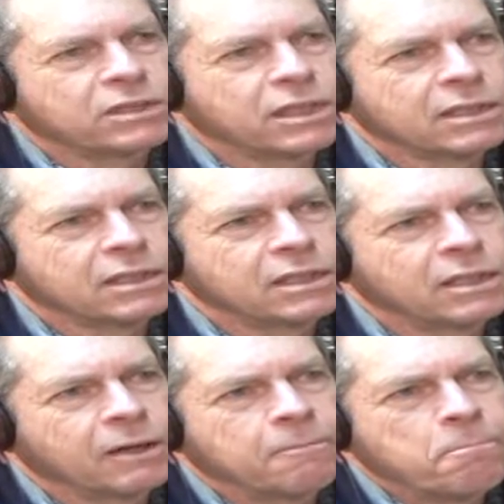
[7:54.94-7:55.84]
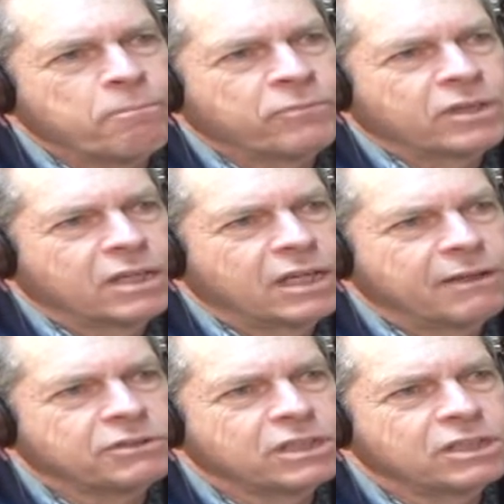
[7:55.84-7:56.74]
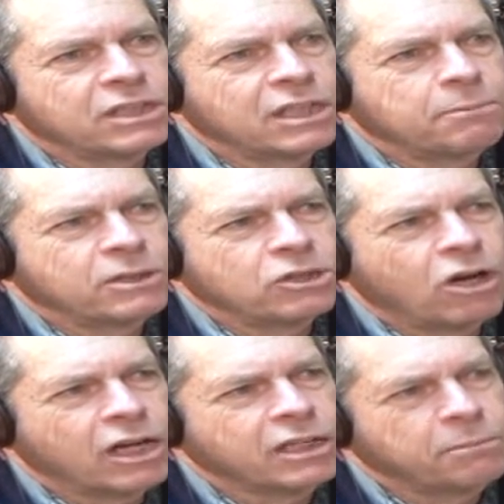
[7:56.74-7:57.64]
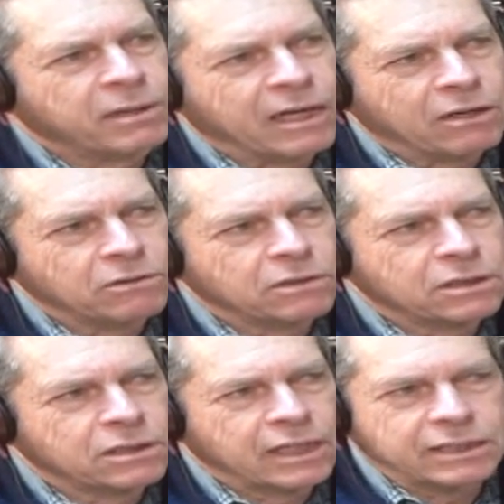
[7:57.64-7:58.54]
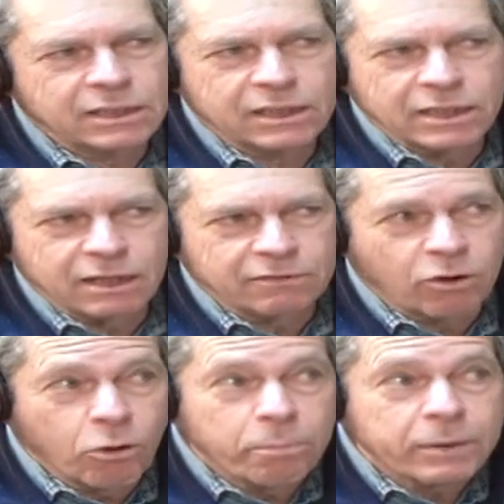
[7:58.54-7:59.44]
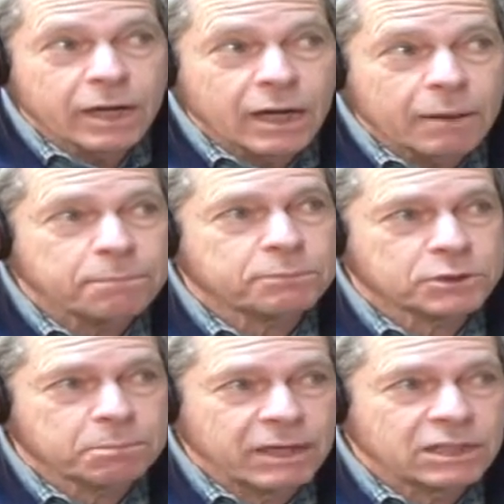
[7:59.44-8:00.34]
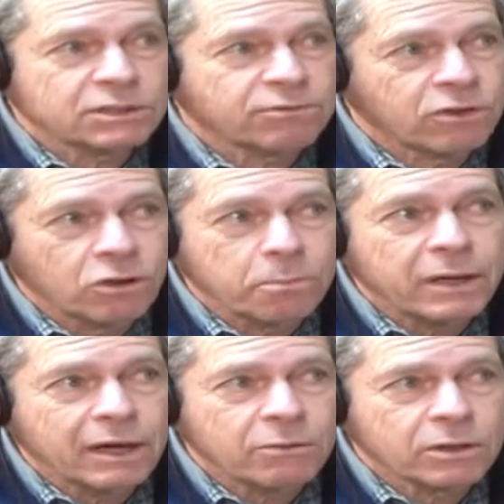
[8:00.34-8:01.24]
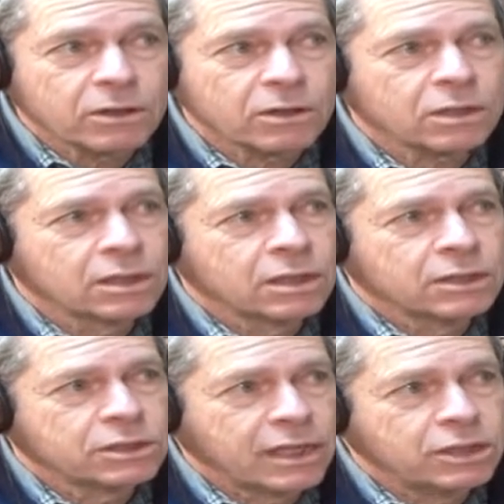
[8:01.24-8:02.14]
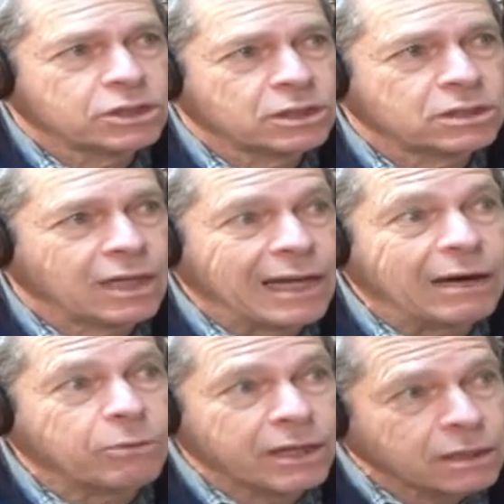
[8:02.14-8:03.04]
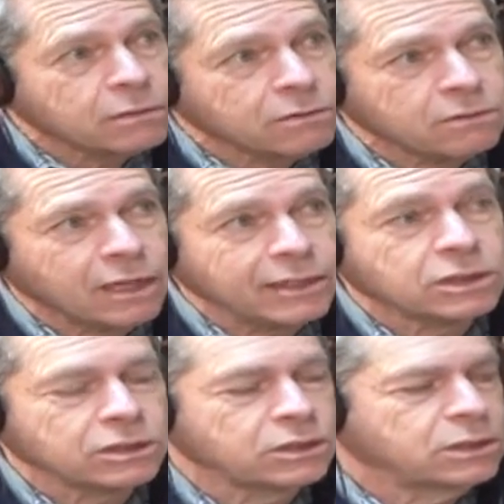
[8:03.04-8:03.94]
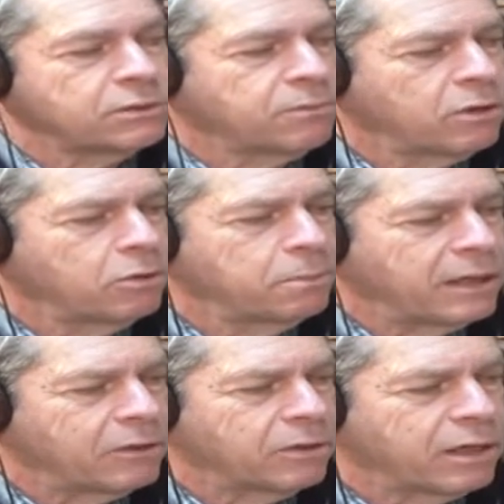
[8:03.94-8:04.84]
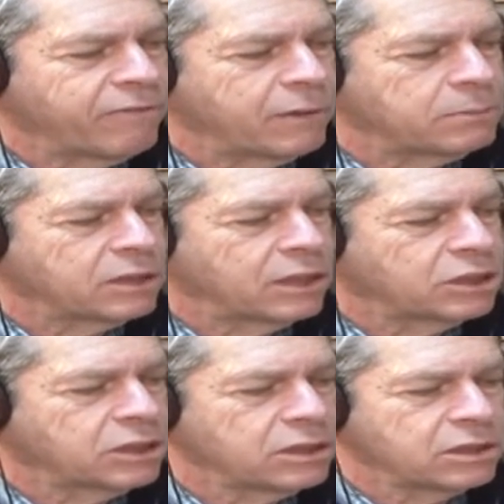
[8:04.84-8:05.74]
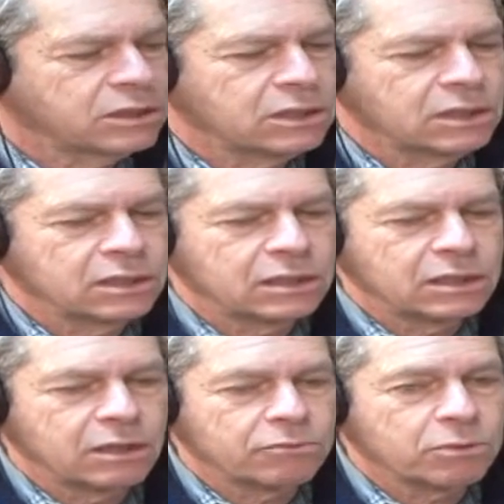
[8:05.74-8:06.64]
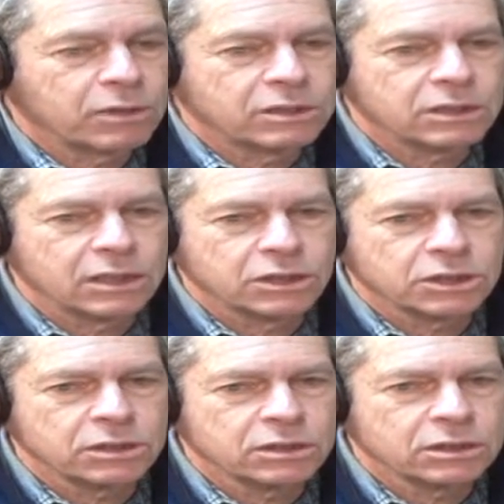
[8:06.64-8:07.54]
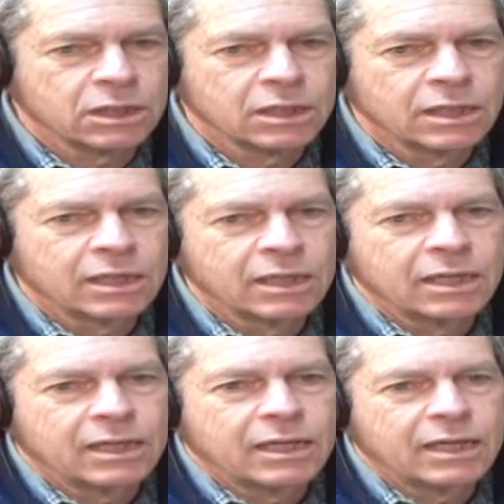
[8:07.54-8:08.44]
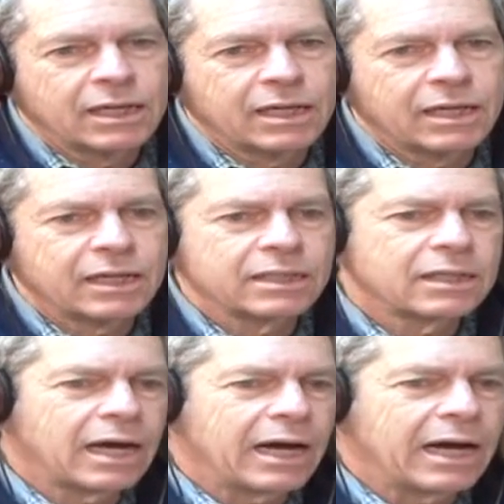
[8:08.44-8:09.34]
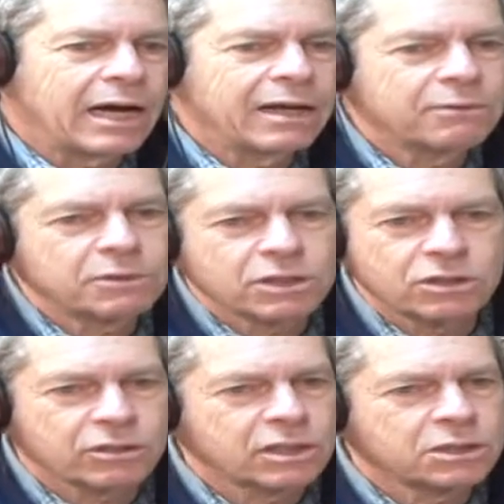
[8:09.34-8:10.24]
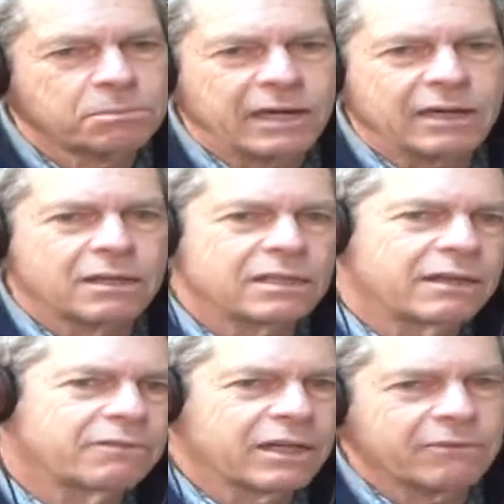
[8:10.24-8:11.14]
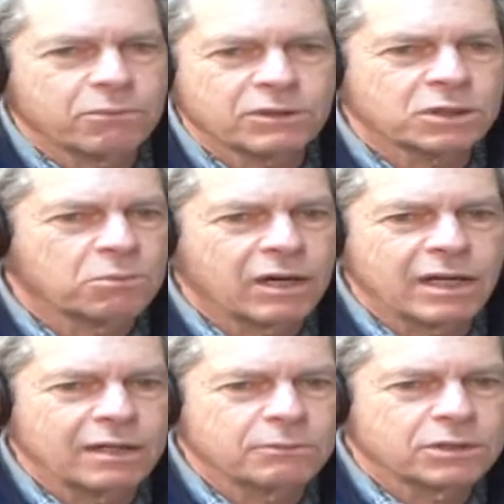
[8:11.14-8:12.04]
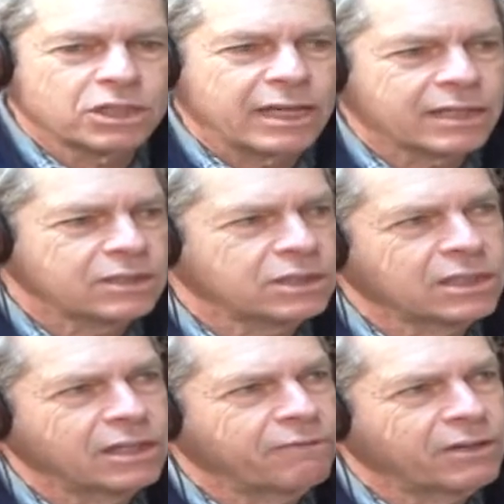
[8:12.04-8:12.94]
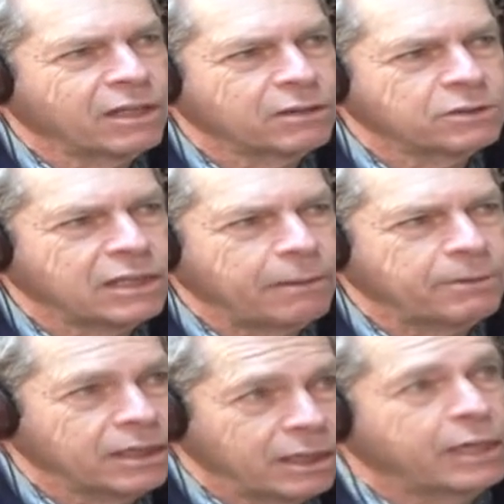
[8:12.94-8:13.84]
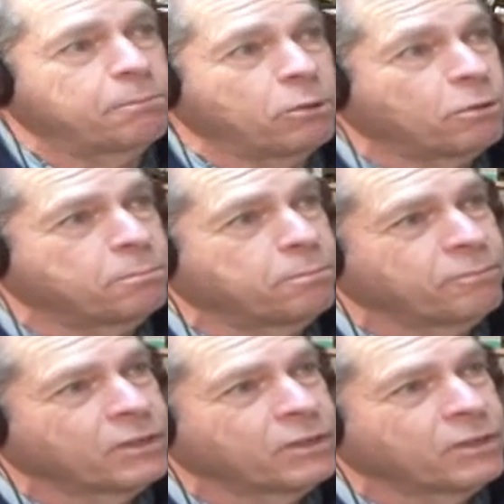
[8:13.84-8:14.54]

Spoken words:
that the FCC had been talking about this idea of opening up space low-power stations, allowing licenses for low-power FM stations, 100-watt stations. And I was curious about it, and every once in a while I would check and see if anything was happening. And then, boom,